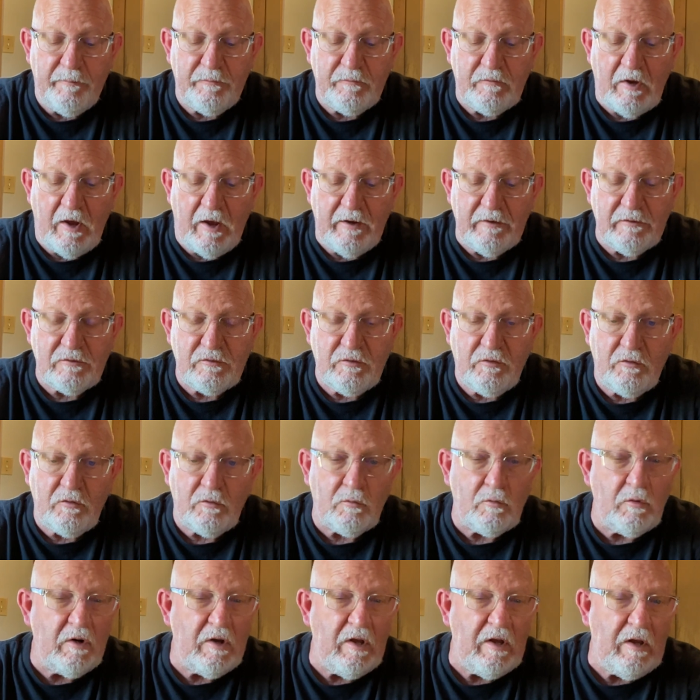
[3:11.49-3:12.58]
Takes
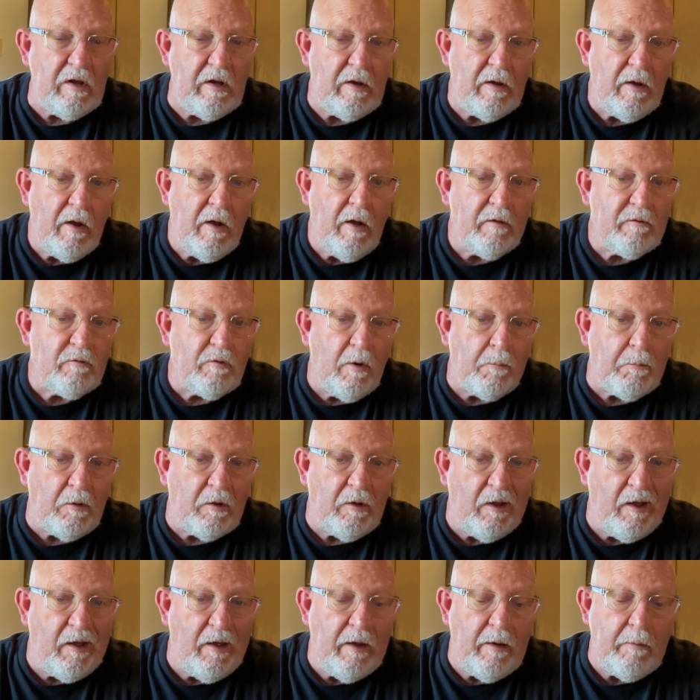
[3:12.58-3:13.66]
three
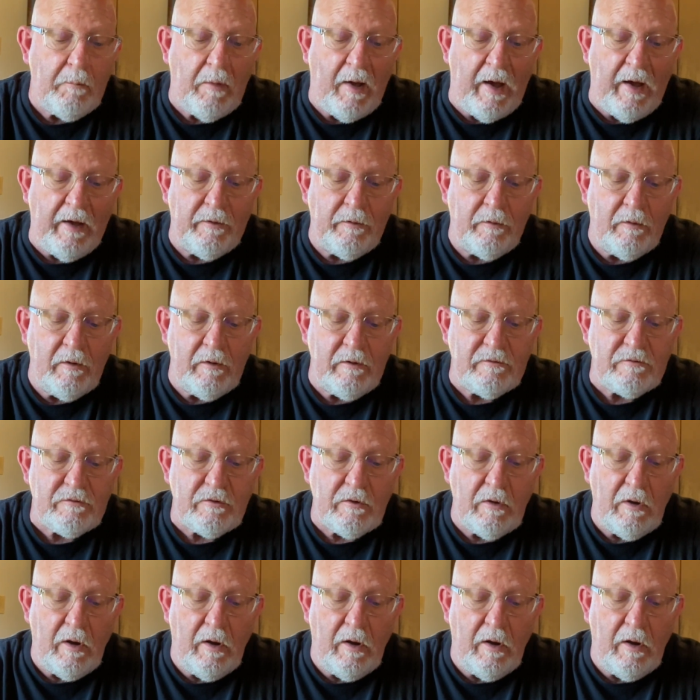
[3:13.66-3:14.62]
AAA batteries.